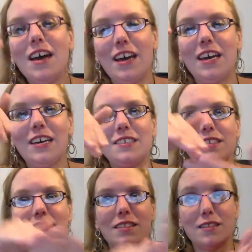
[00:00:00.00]
it gets
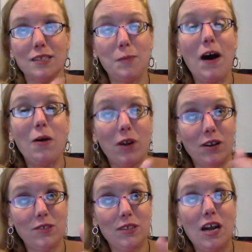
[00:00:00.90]
the spot where
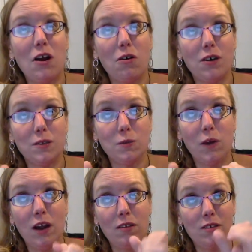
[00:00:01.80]
it's narrow is
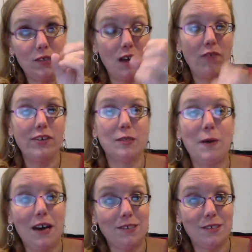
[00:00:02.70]
where the esophagus
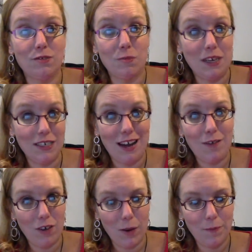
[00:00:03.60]
passes through my
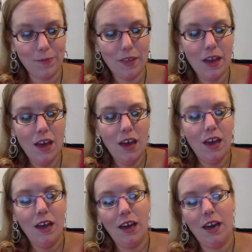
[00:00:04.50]
diaphragm.
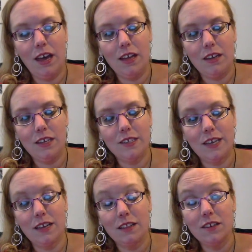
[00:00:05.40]
And he
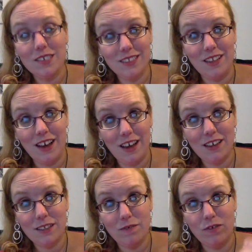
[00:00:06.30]
said it looks
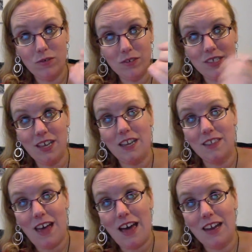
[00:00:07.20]
like the food is hitting
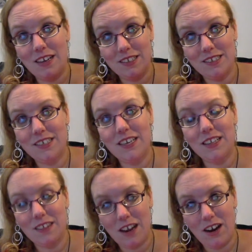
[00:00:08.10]
that and it's
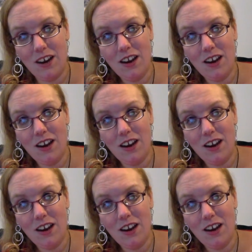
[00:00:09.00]
sitting there.